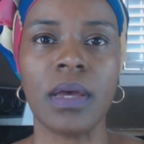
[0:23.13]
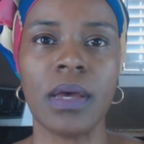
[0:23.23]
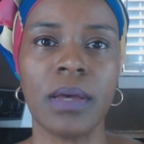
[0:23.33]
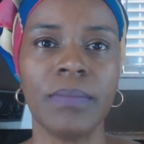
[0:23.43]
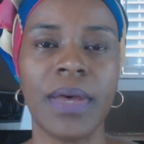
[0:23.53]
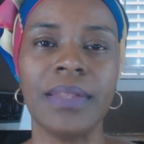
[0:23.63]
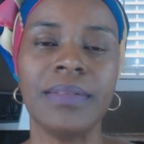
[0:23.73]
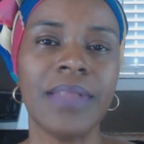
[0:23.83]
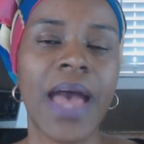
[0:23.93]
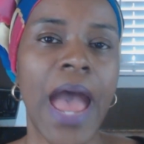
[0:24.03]

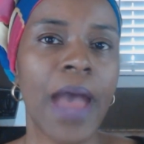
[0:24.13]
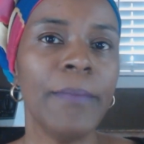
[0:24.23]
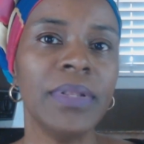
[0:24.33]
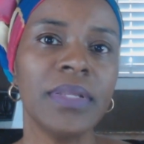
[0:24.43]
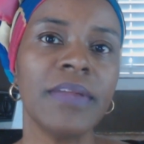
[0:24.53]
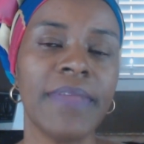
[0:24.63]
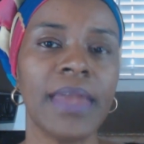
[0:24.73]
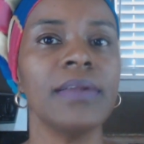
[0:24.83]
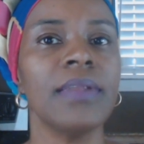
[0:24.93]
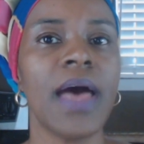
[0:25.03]
I believe
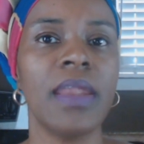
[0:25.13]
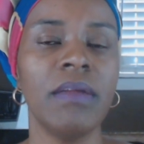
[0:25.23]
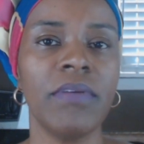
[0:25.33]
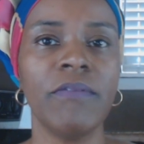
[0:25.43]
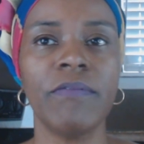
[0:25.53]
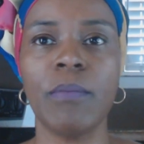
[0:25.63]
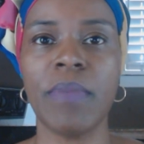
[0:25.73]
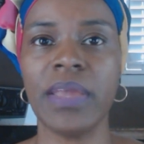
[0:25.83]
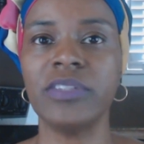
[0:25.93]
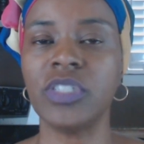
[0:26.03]
that a lot of
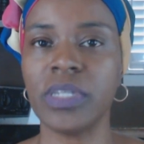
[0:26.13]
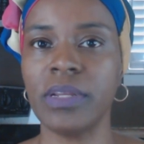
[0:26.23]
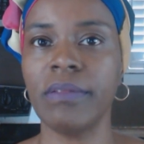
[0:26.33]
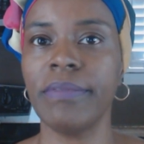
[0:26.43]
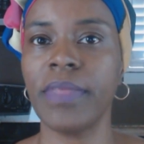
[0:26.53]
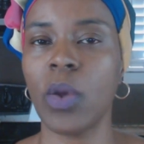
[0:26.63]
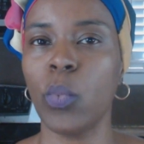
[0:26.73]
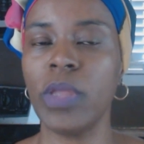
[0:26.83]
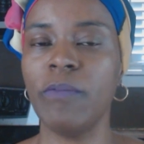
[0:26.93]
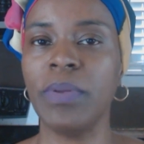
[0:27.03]
information
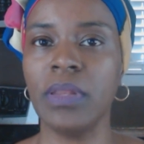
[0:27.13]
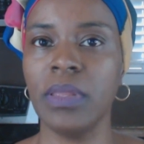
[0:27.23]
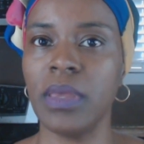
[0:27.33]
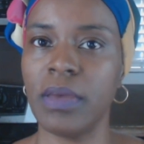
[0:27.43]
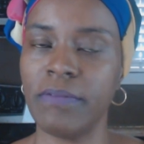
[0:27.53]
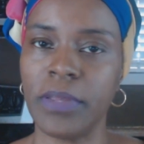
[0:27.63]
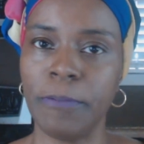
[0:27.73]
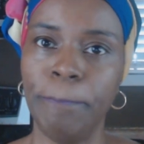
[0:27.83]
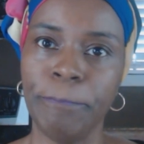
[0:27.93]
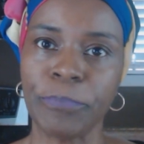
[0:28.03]
that we've been
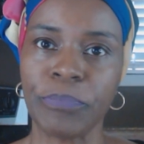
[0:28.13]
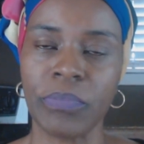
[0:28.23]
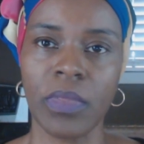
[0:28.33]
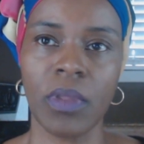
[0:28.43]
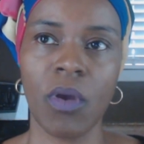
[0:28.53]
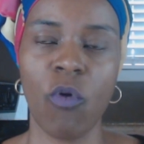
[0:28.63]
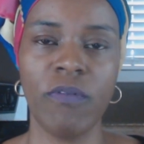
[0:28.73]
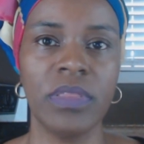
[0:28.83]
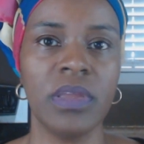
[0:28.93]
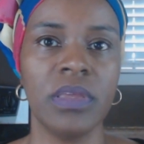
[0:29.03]
given
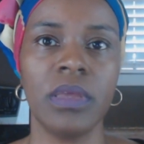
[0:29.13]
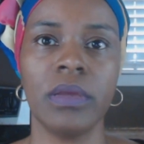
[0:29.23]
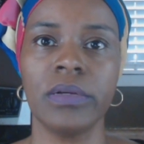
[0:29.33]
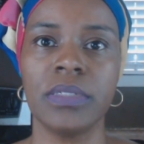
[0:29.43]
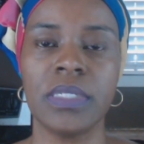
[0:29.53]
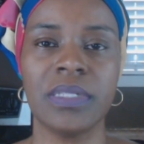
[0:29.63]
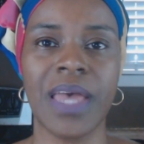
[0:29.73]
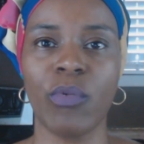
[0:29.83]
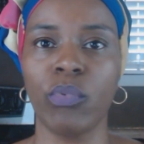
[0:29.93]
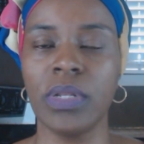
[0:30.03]
over the years is
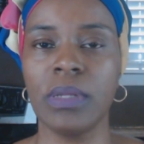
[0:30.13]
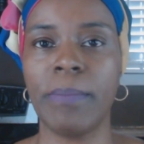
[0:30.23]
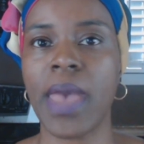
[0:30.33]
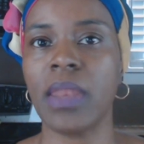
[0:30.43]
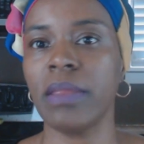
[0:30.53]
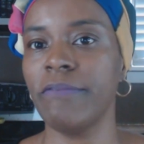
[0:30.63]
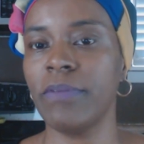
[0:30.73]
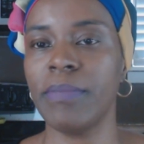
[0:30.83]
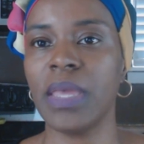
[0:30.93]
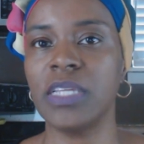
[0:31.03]
like really bad
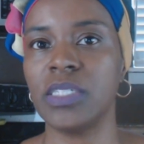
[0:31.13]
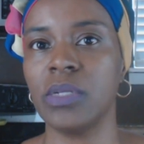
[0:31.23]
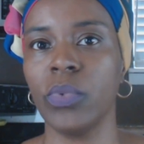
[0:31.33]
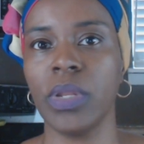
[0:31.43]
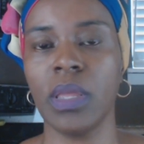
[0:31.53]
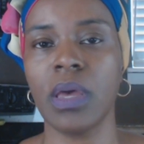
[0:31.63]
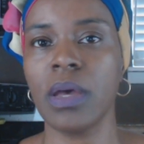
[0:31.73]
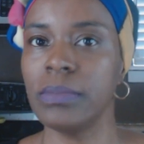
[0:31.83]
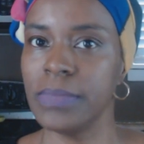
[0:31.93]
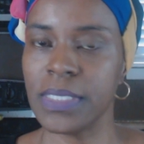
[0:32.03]
information when it
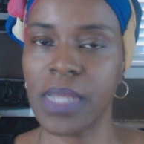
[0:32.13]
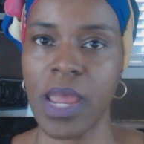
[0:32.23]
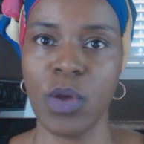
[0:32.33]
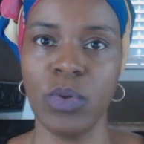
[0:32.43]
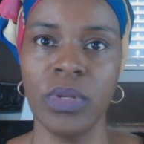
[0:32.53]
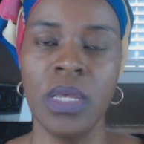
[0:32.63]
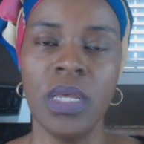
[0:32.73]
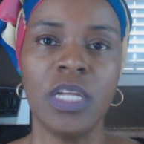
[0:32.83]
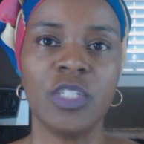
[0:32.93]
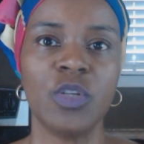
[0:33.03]
comes down
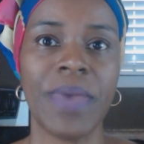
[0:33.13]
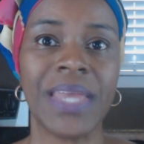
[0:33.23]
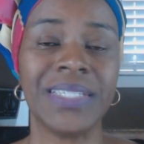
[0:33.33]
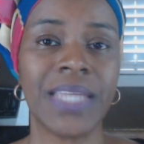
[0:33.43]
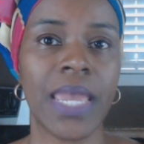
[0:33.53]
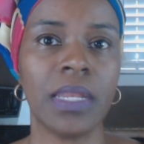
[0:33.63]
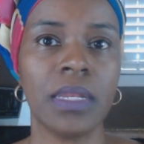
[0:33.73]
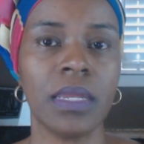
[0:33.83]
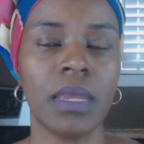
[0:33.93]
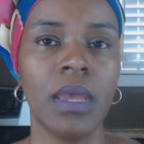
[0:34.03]
to
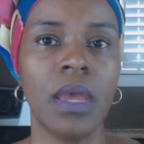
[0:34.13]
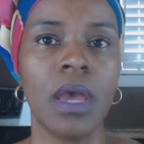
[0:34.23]
maintaining